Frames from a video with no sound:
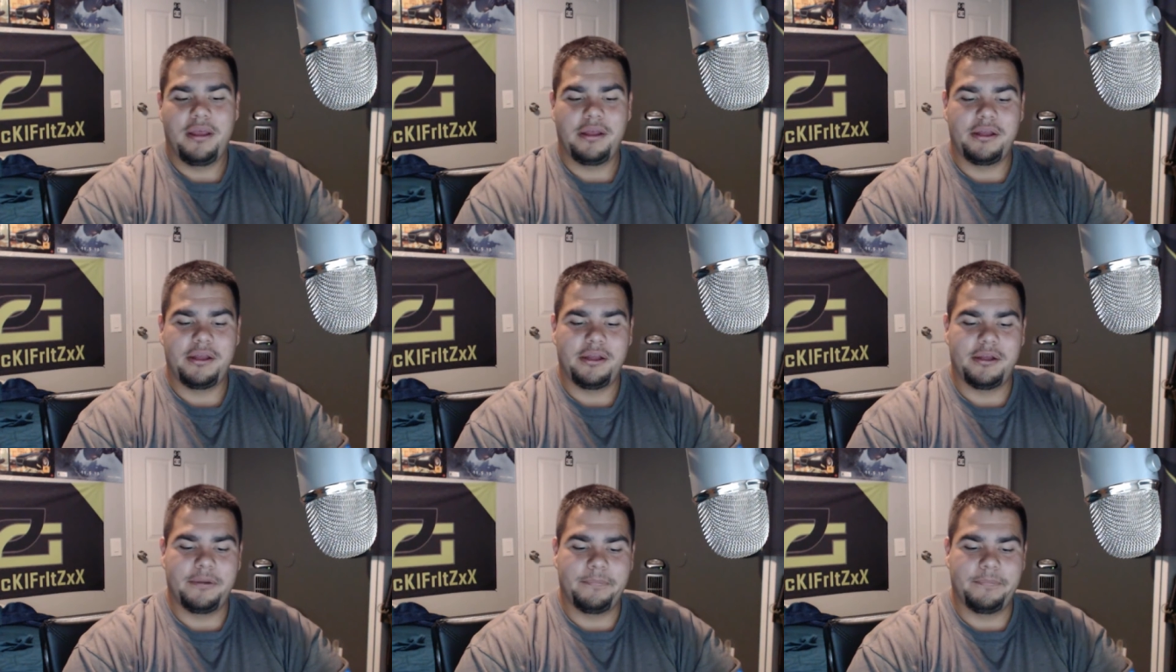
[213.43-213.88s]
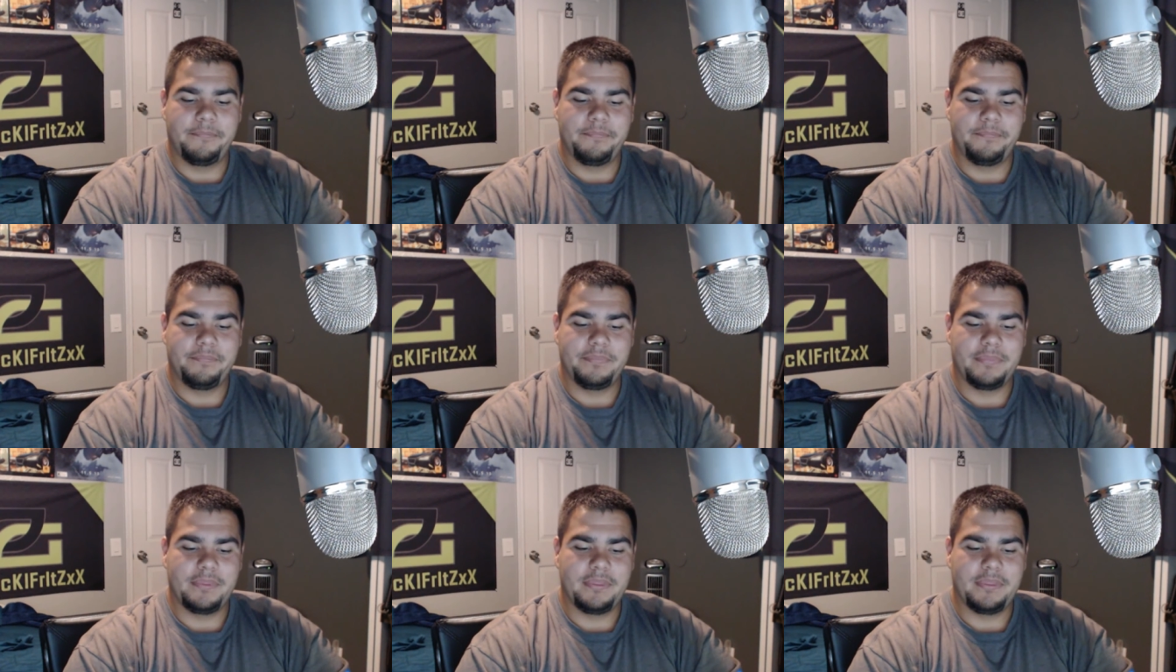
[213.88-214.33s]
Um,
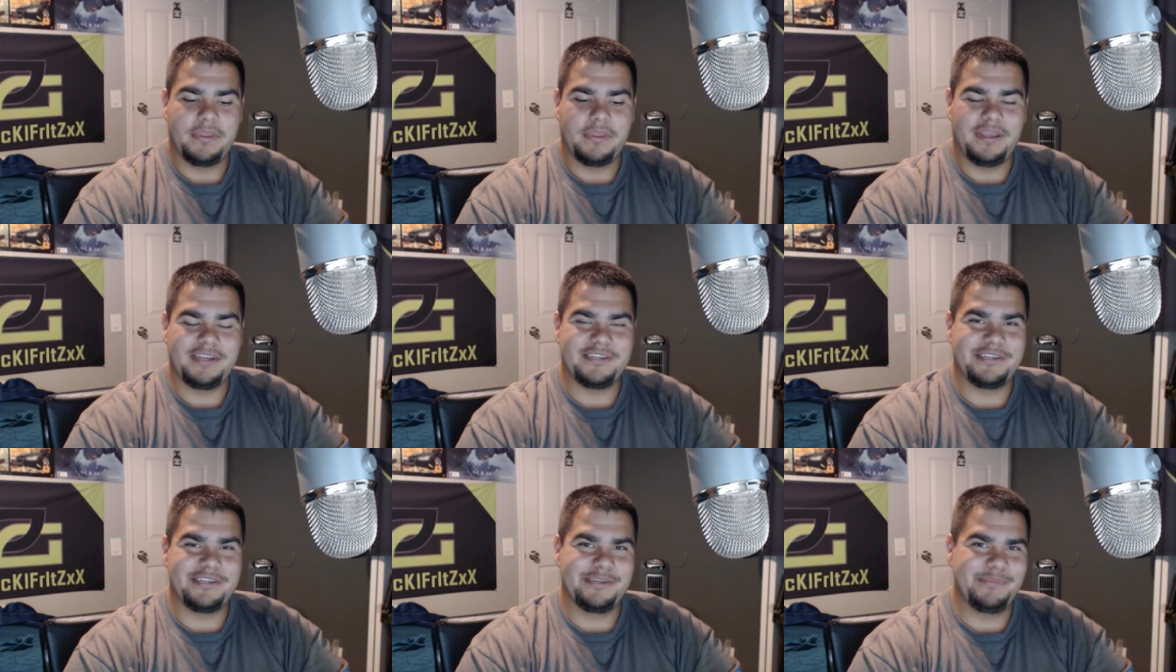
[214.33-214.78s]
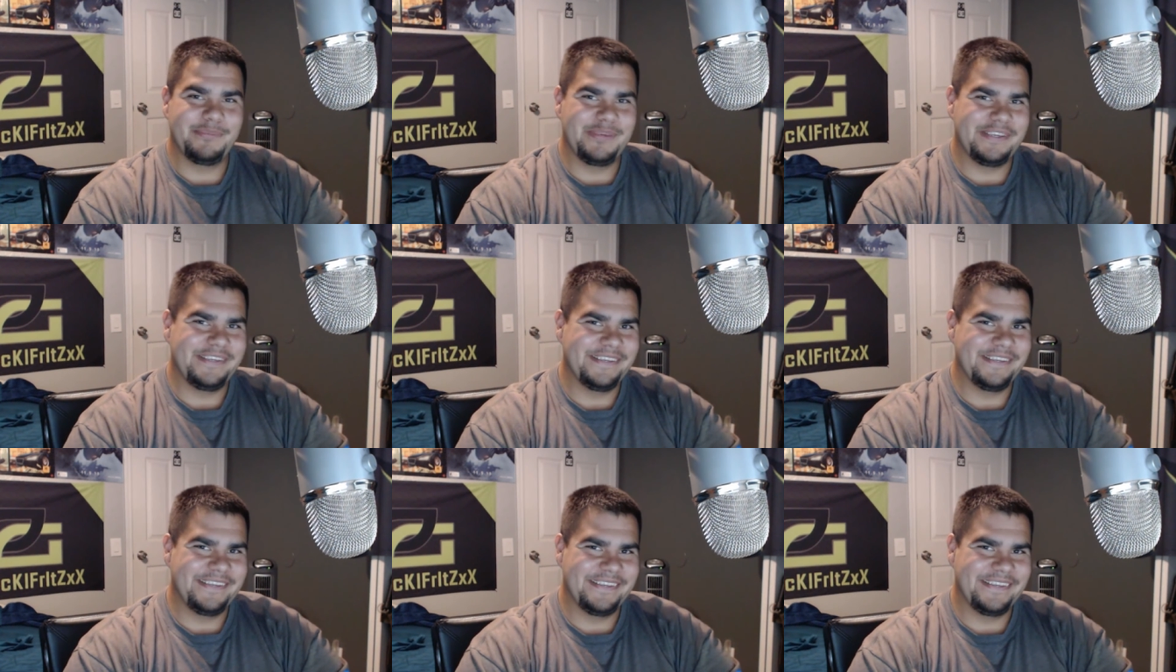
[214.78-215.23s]
I should
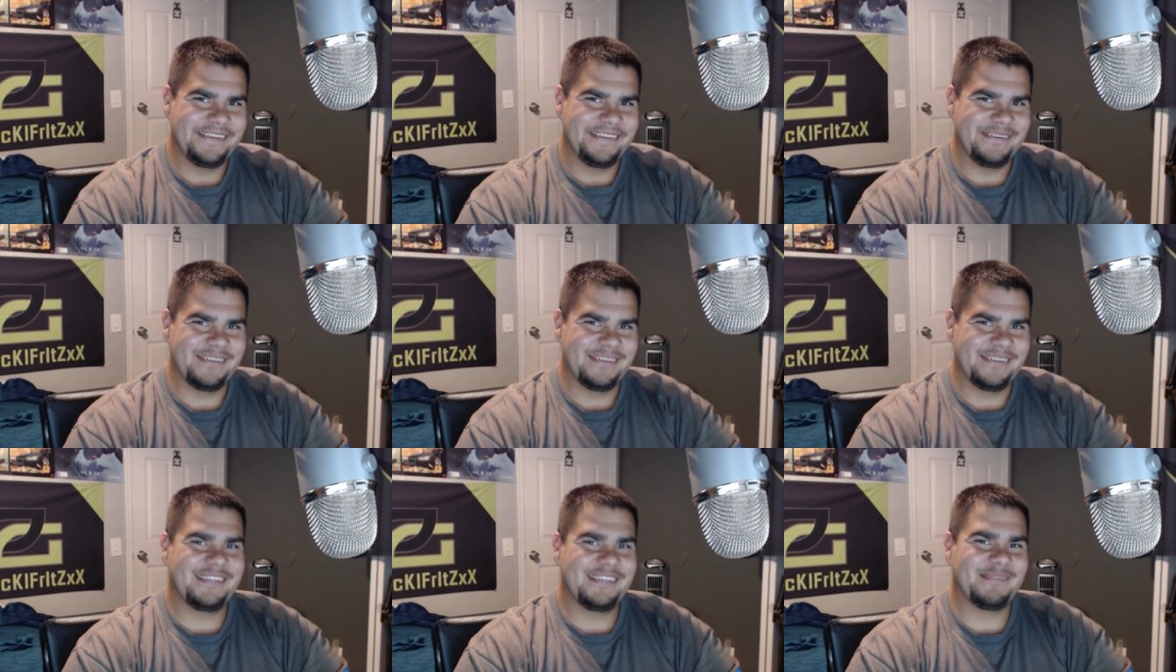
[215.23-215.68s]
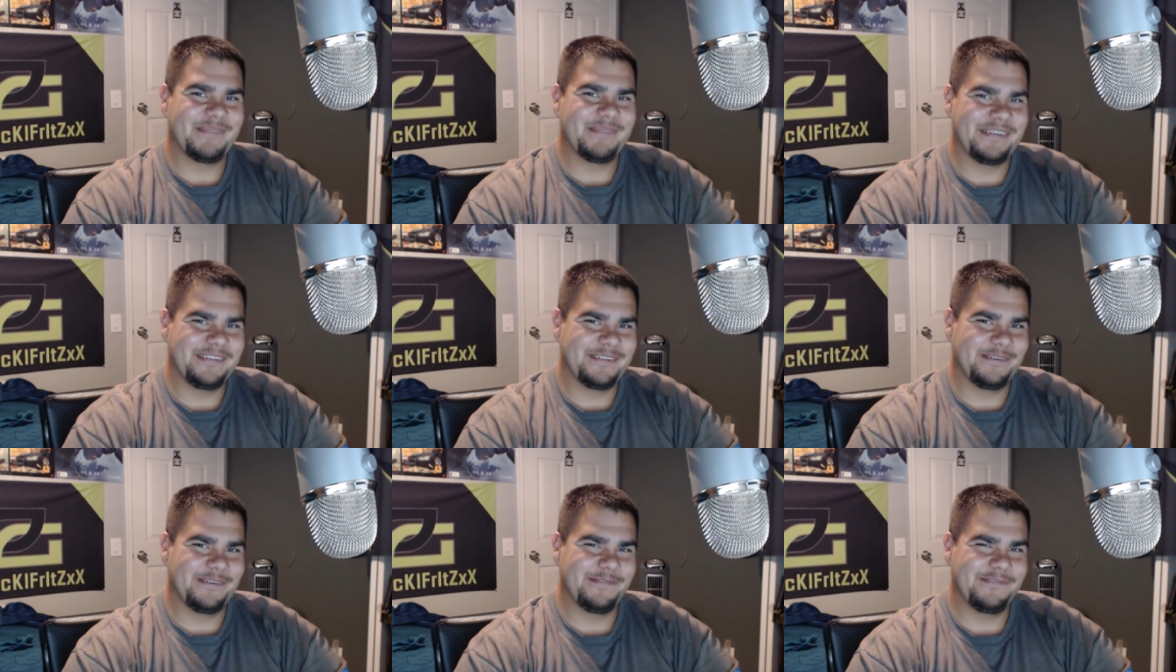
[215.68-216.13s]
be. What's up,
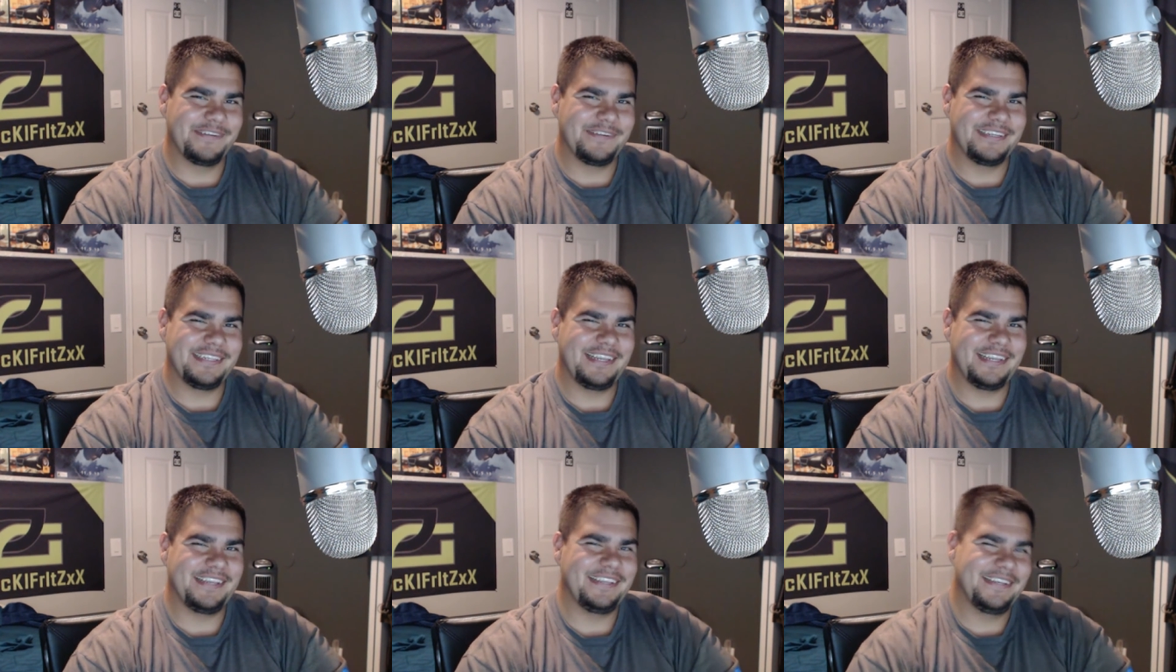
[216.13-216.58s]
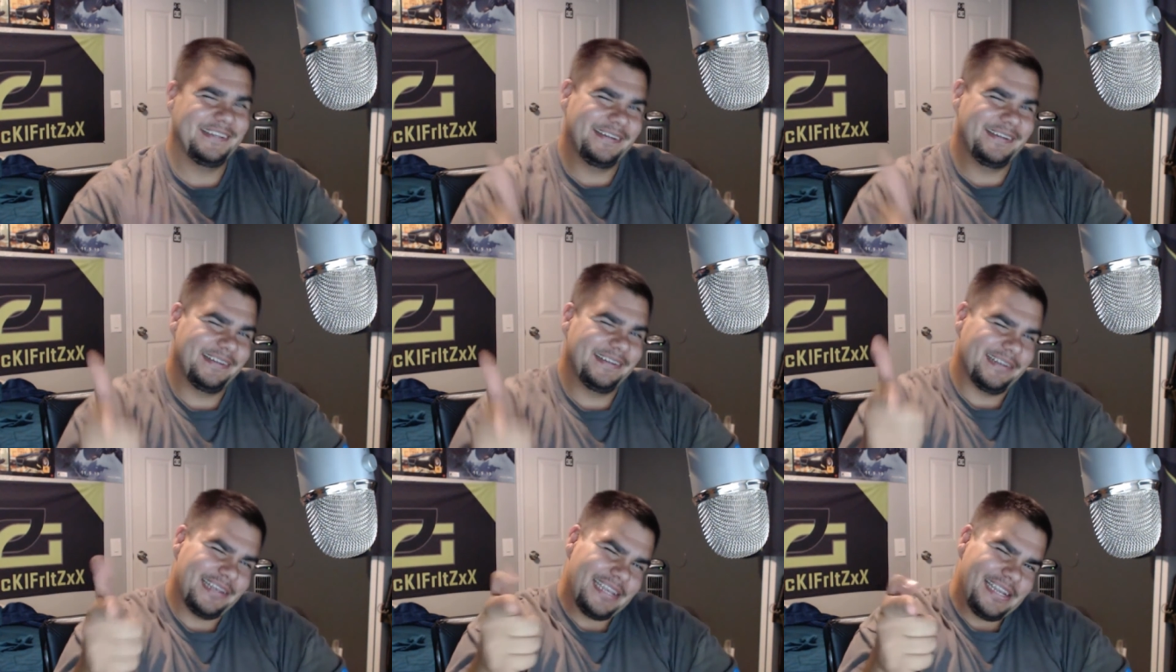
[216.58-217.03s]
KontrolFreeks? How you
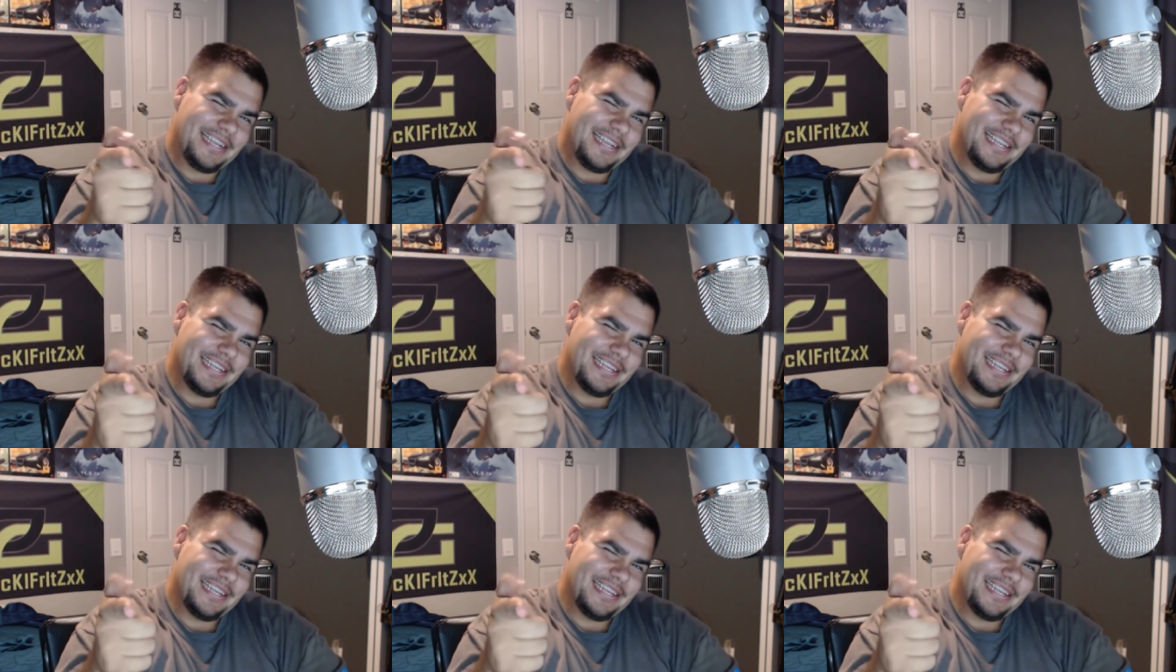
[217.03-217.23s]
doing?